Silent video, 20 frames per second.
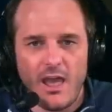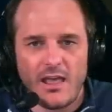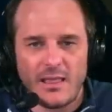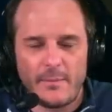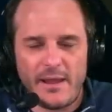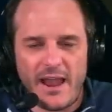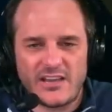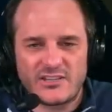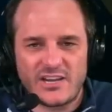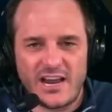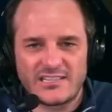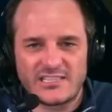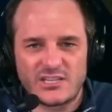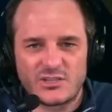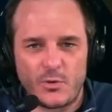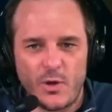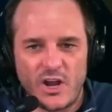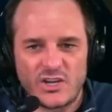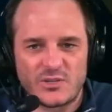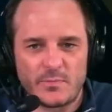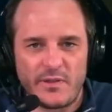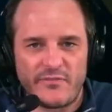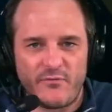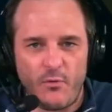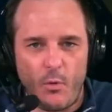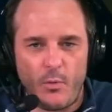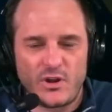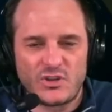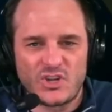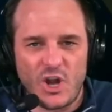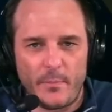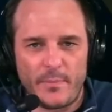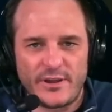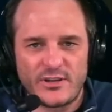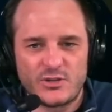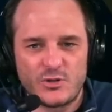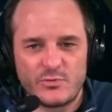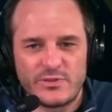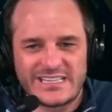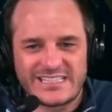Let me ask you guys this question before we jump
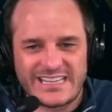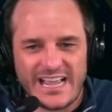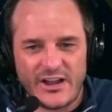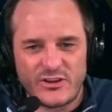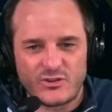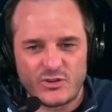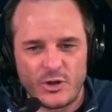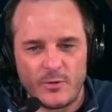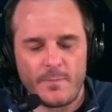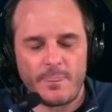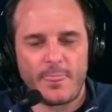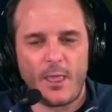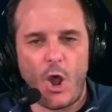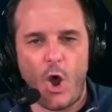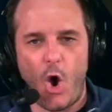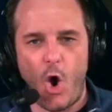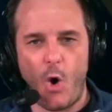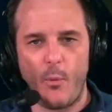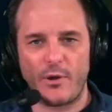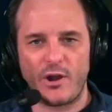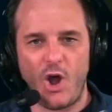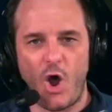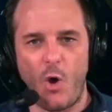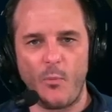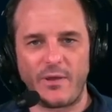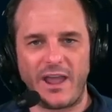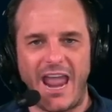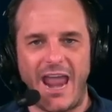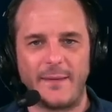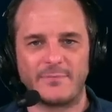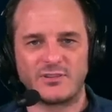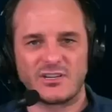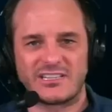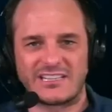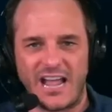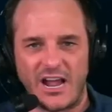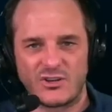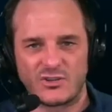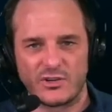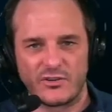into the schedule. Home and home games are
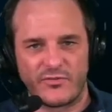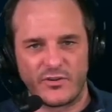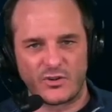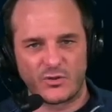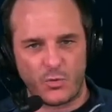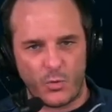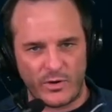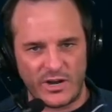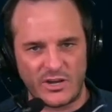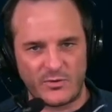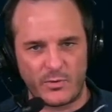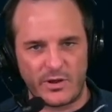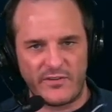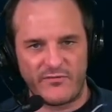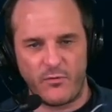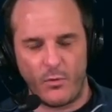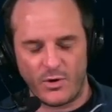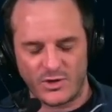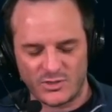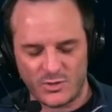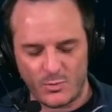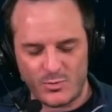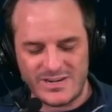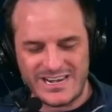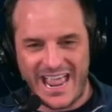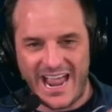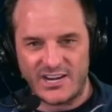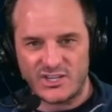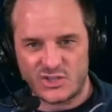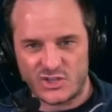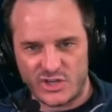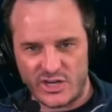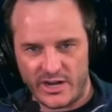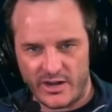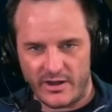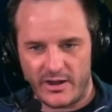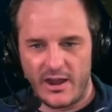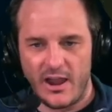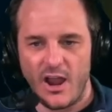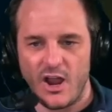scheduled for 2024. So next
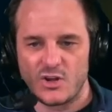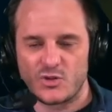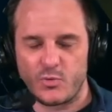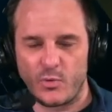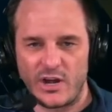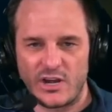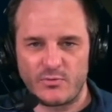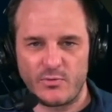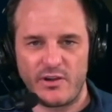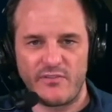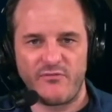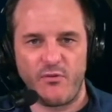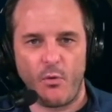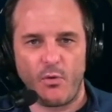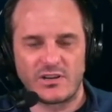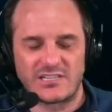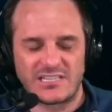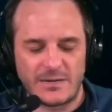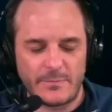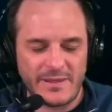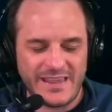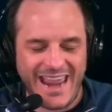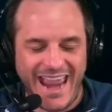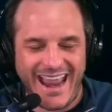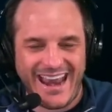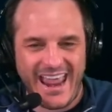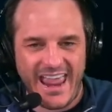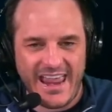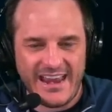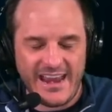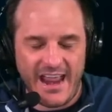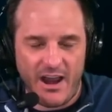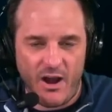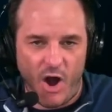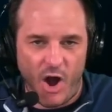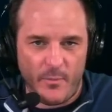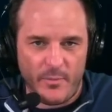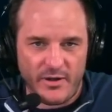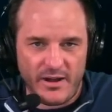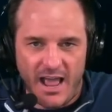year, 2024, it's going to be in Ann
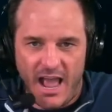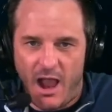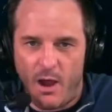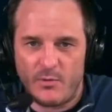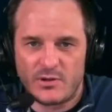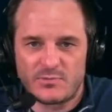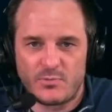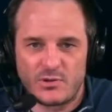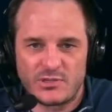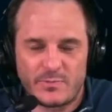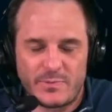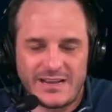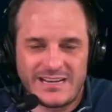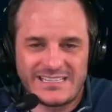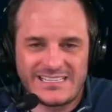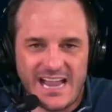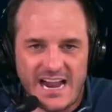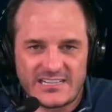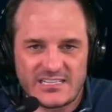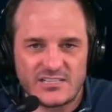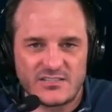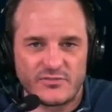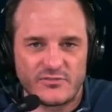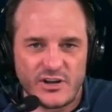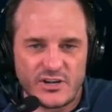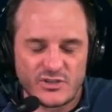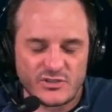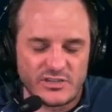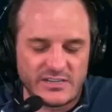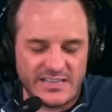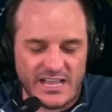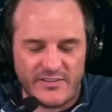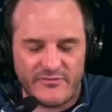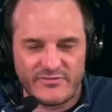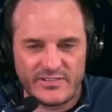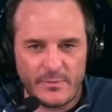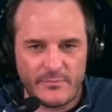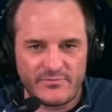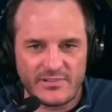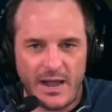Arbor now. It was supposed to be in Texas originally. They
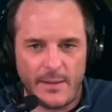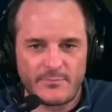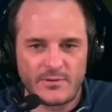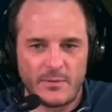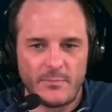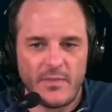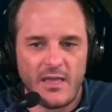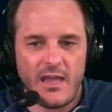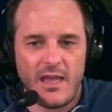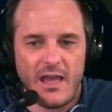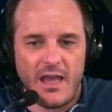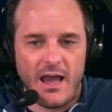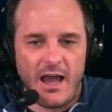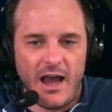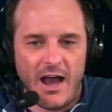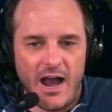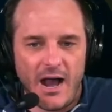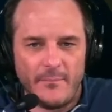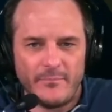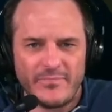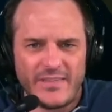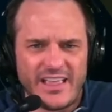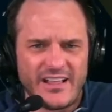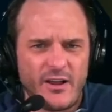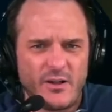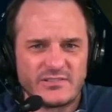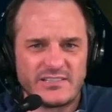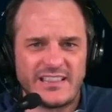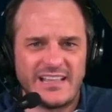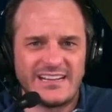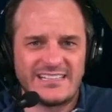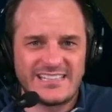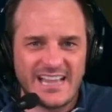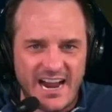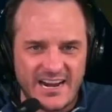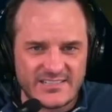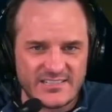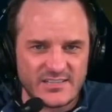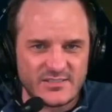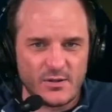flip-flopped them. It goes, I think,
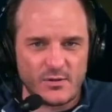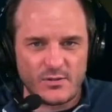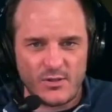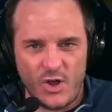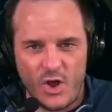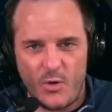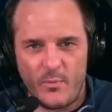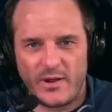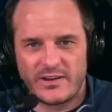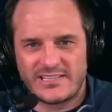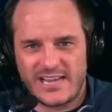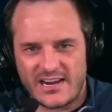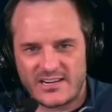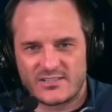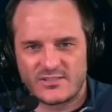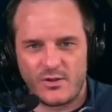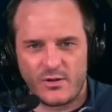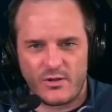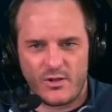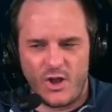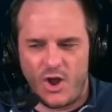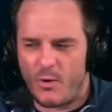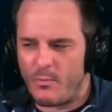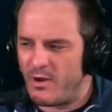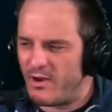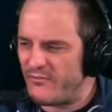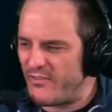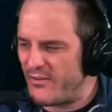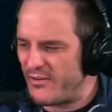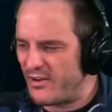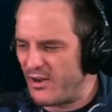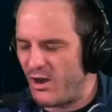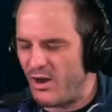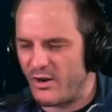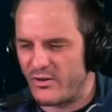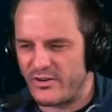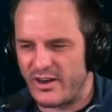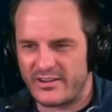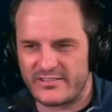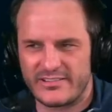Texas-Oklahoma, if I recall
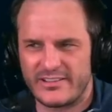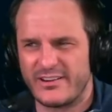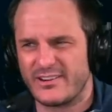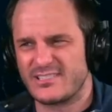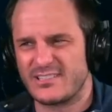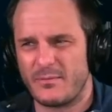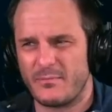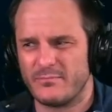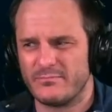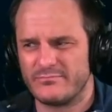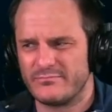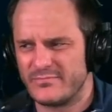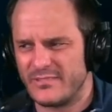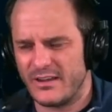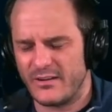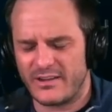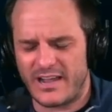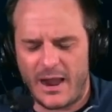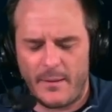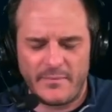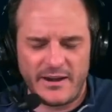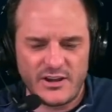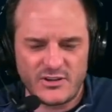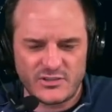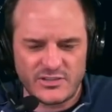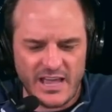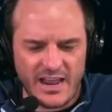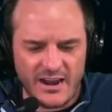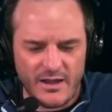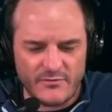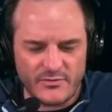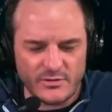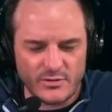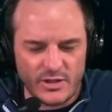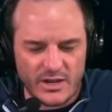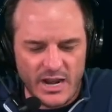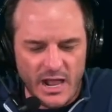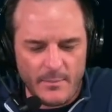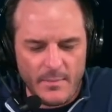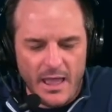correctly, or some combination of that. I'll have to
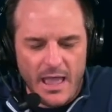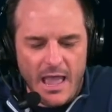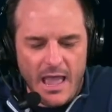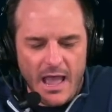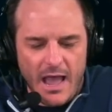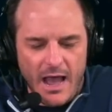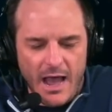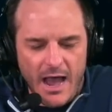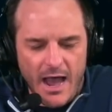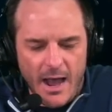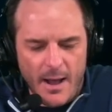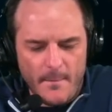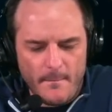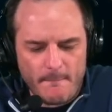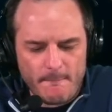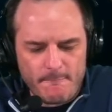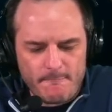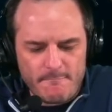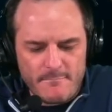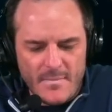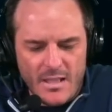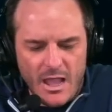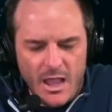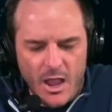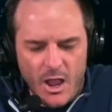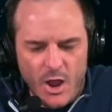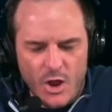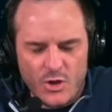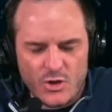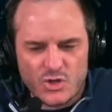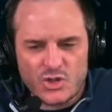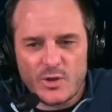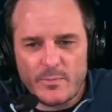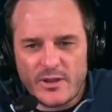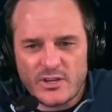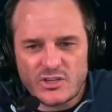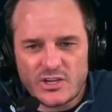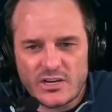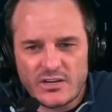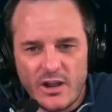look it up. Should
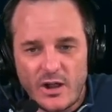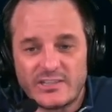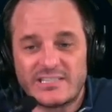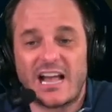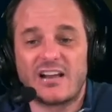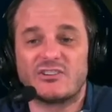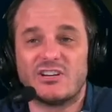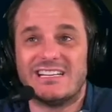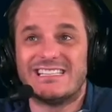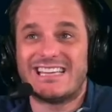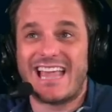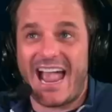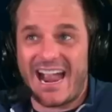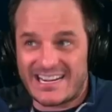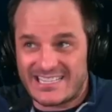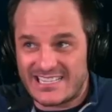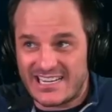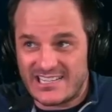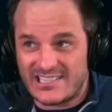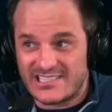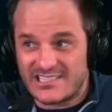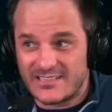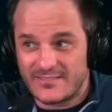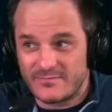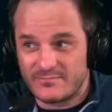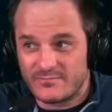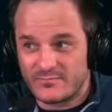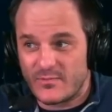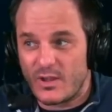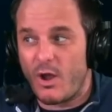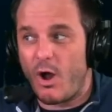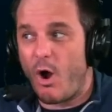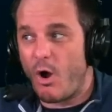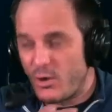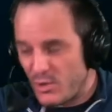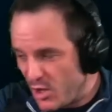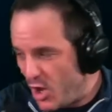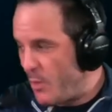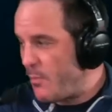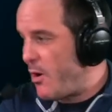Michigan know? It's actually Texas,
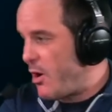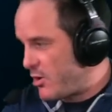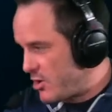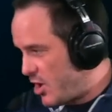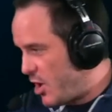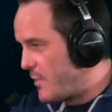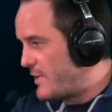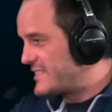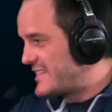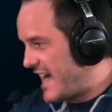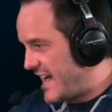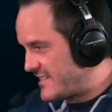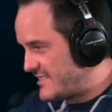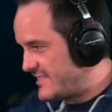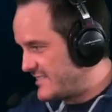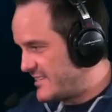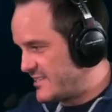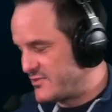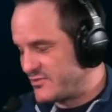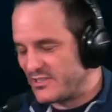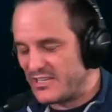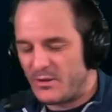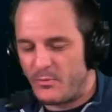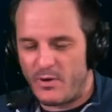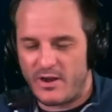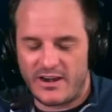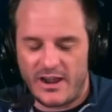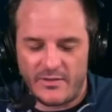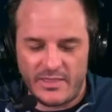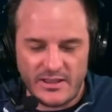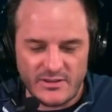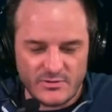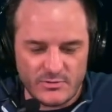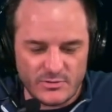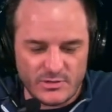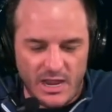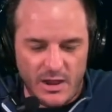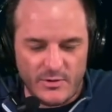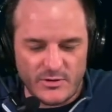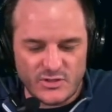Oklahoma, Texas. That's really weird how
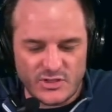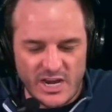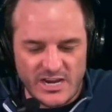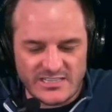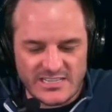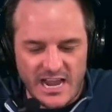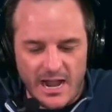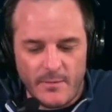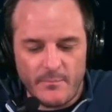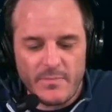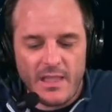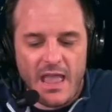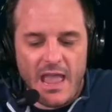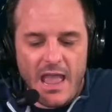it shakes out.